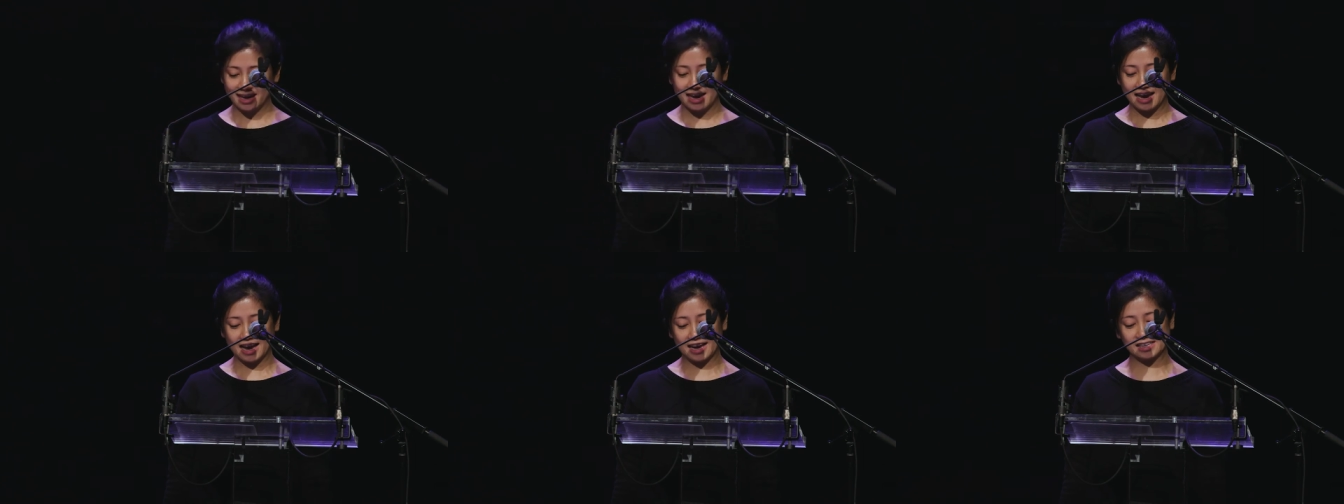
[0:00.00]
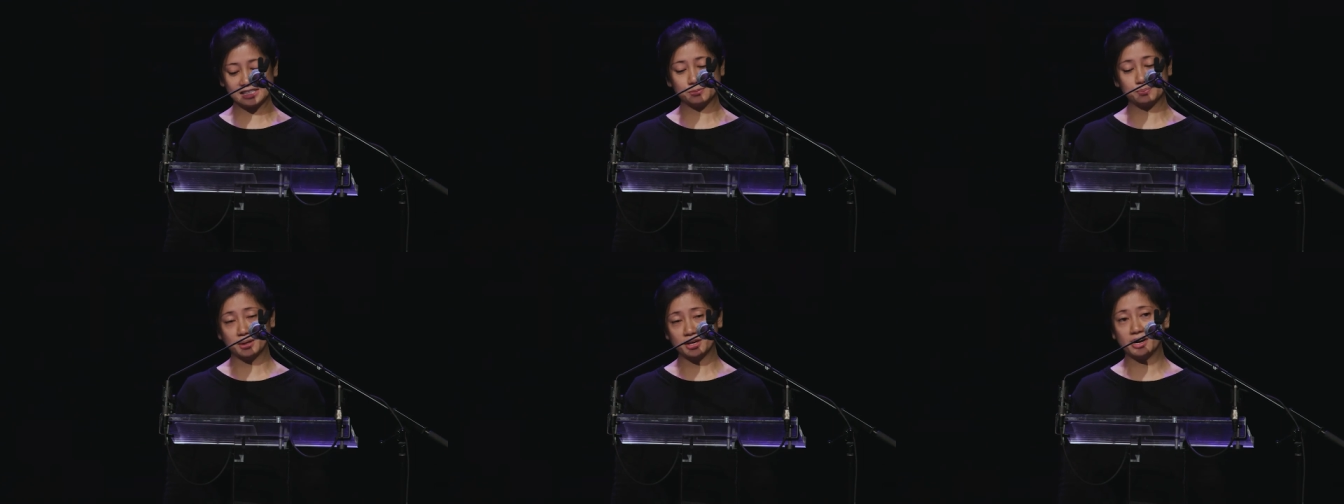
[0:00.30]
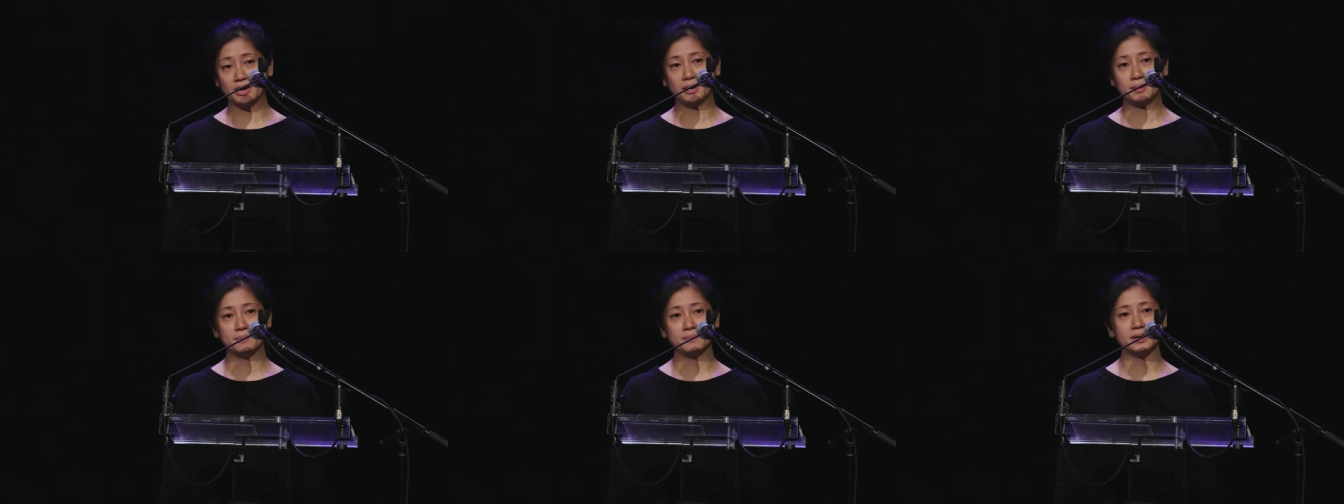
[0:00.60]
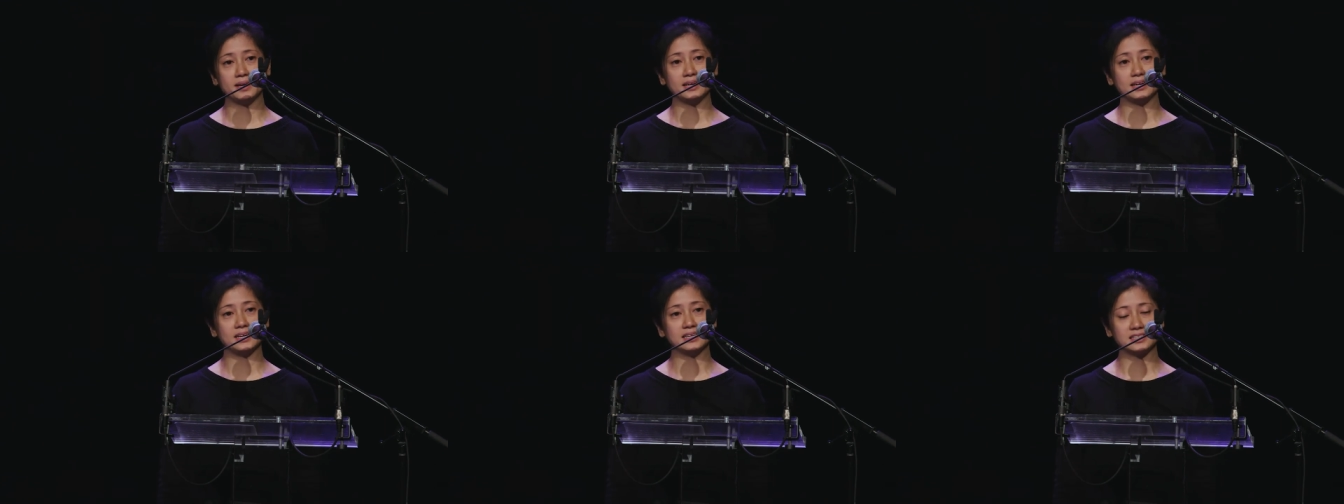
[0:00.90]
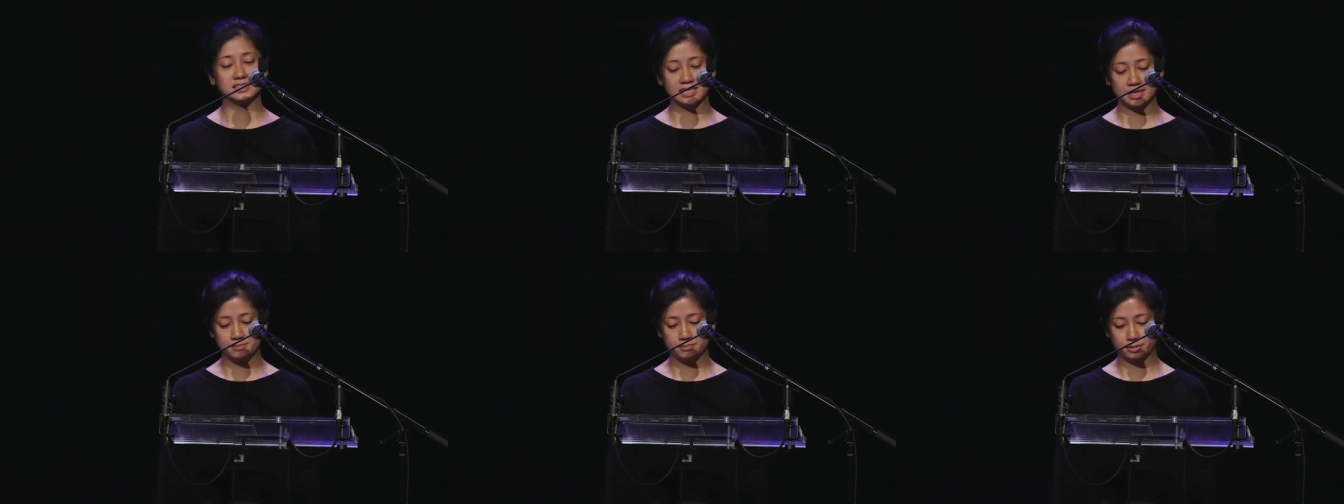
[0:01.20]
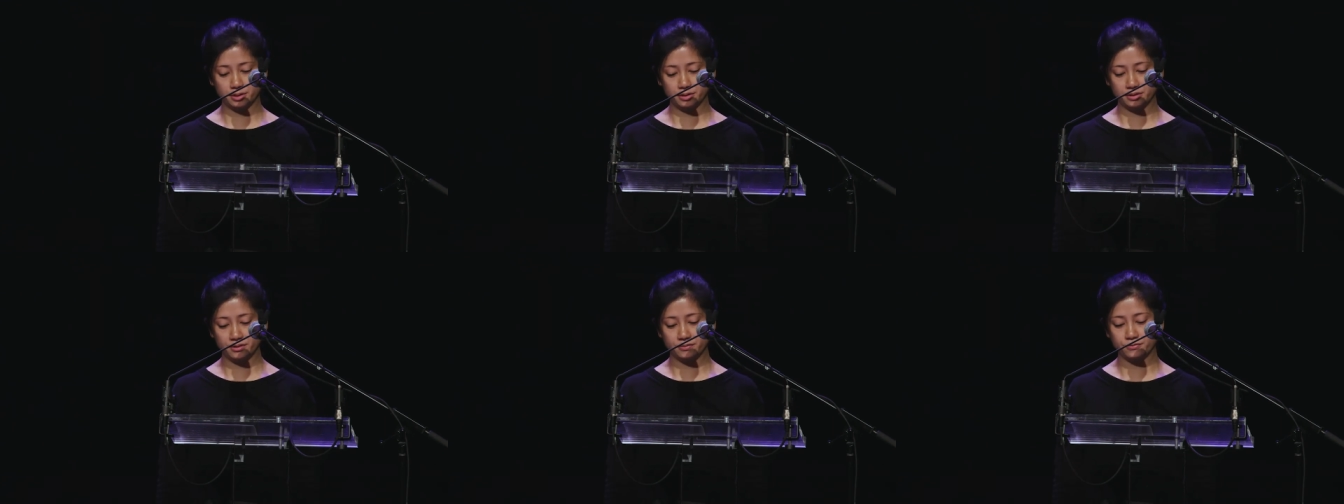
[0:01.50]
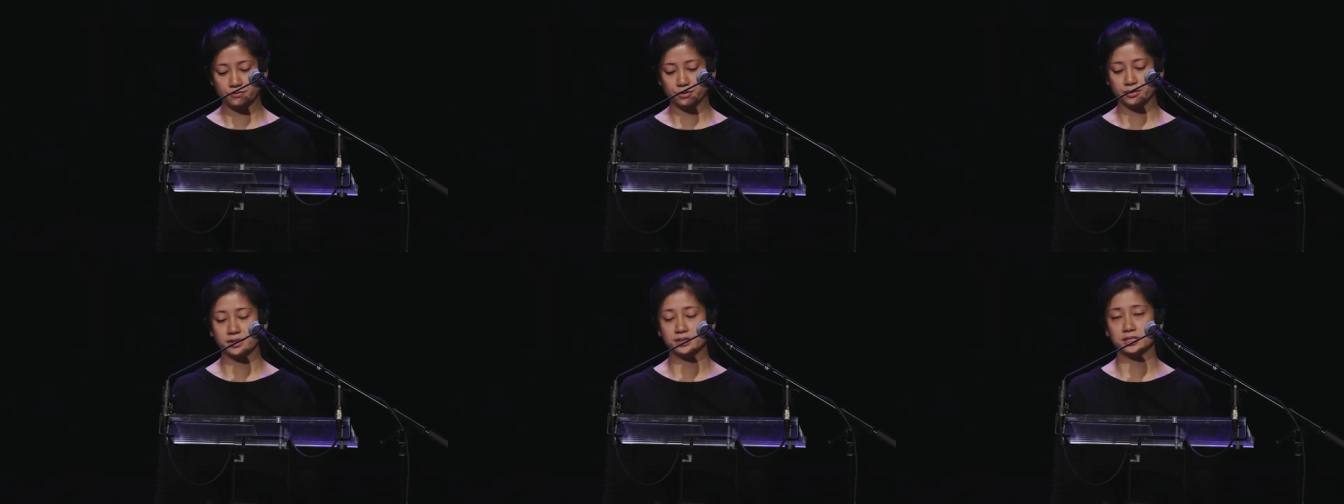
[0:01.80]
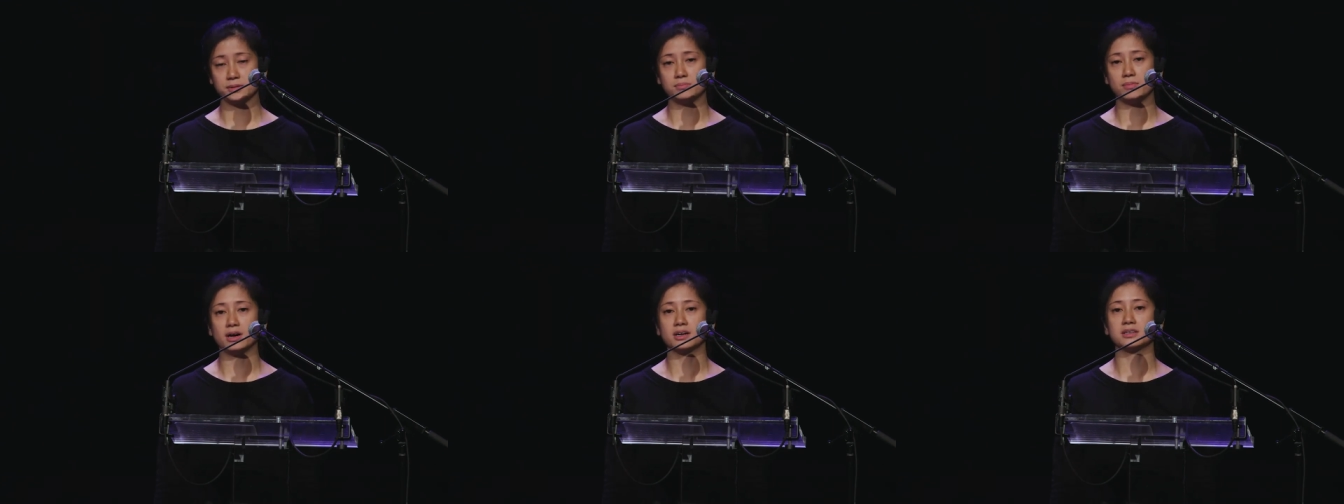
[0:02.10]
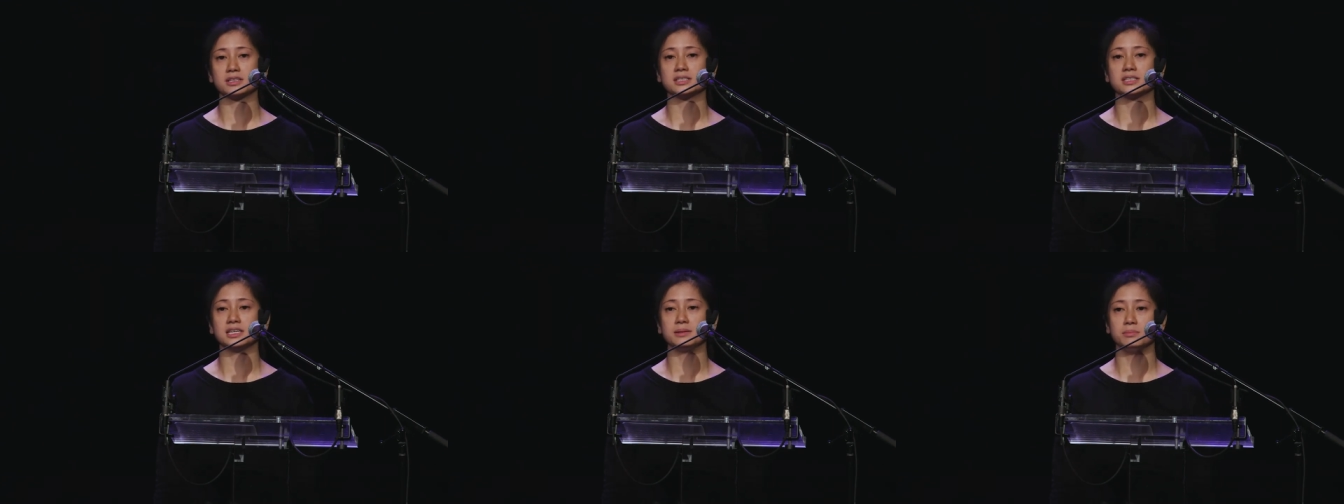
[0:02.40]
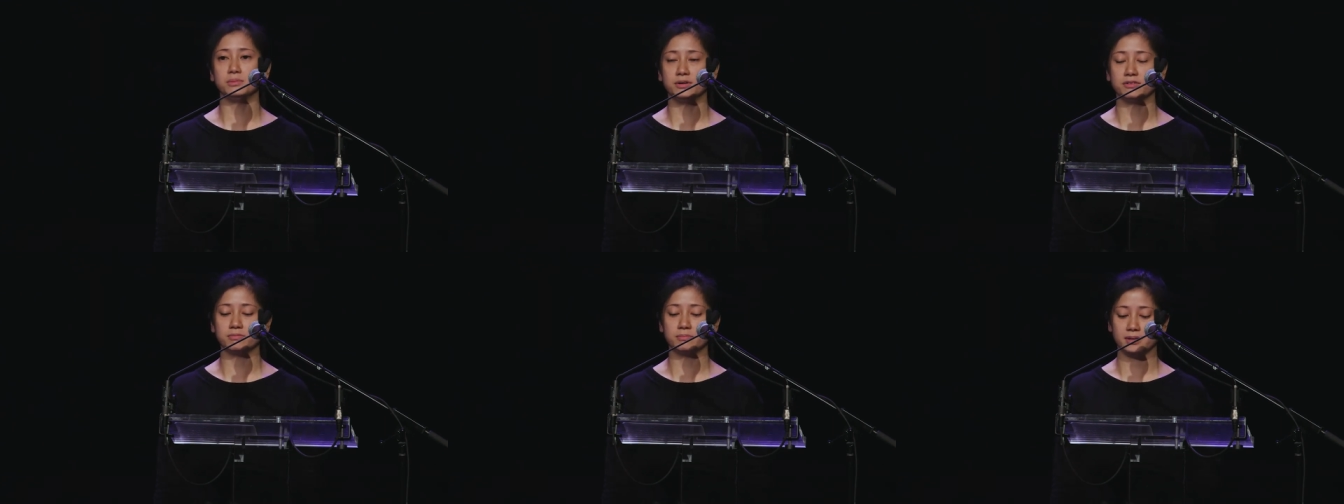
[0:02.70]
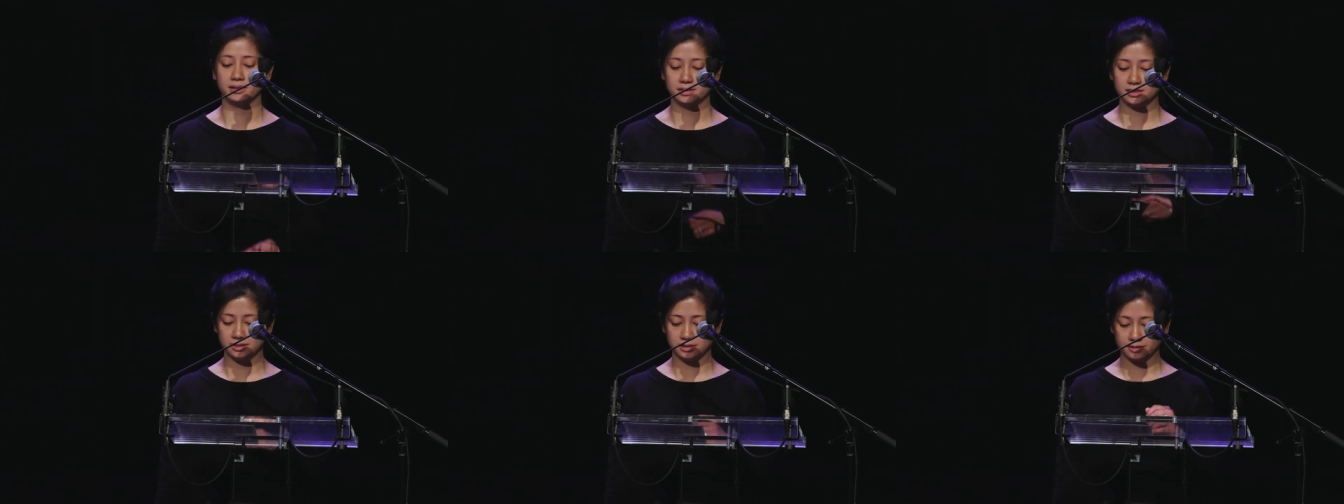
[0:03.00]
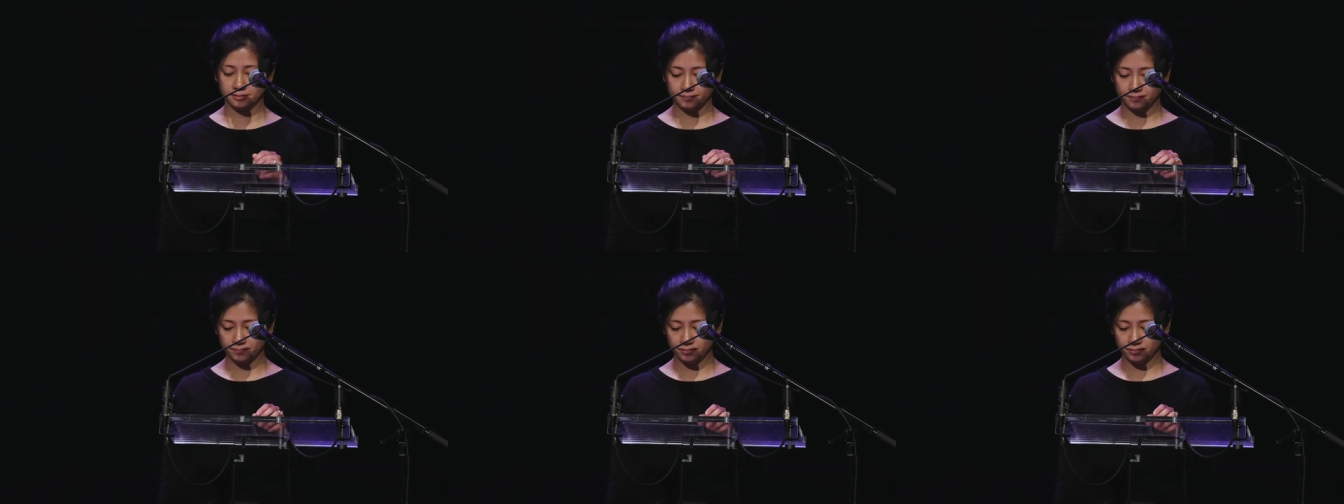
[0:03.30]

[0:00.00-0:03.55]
has become a symbol for the democracy movement.